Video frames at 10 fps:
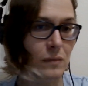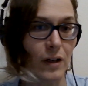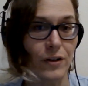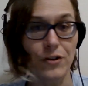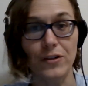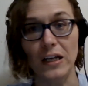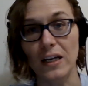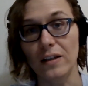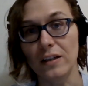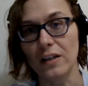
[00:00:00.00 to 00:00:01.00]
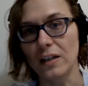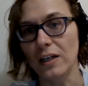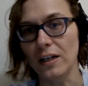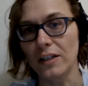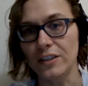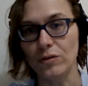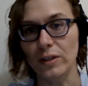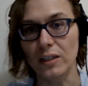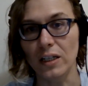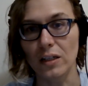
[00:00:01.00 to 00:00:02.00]
understand, that like I just
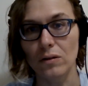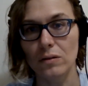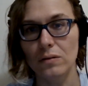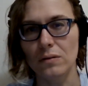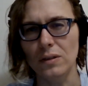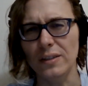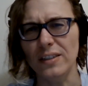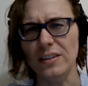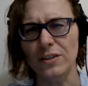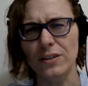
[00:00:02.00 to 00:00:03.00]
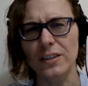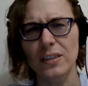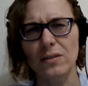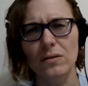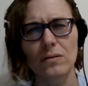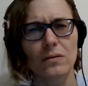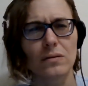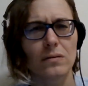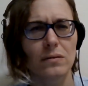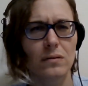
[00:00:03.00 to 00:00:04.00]
went like, well, that's interesting.
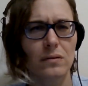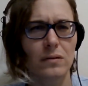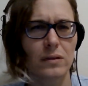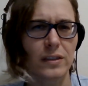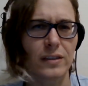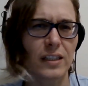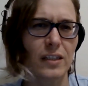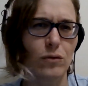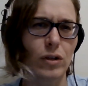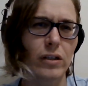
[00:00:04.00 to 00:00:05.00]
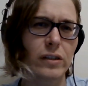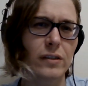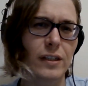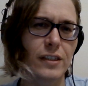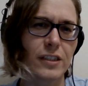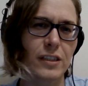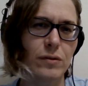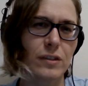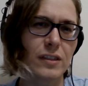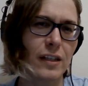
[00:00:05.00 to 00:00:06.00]
That's kind of weird that she
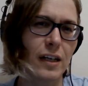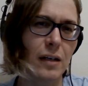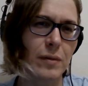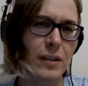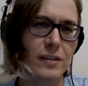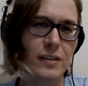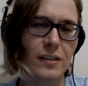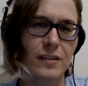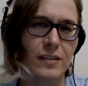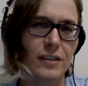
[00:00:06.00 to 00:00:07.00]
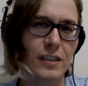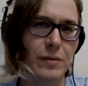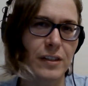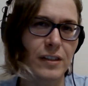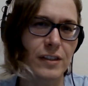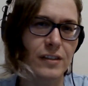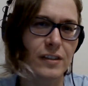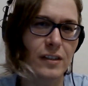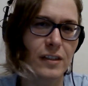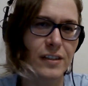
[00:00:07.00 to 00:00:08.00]
would say that, because it
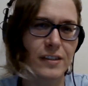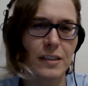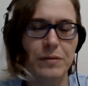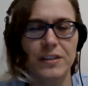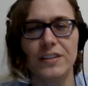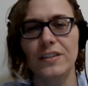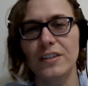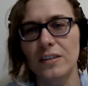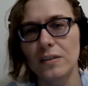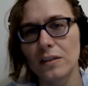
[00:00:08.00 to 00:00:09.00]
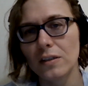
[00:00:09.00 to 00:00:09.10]
doesn't seem consistent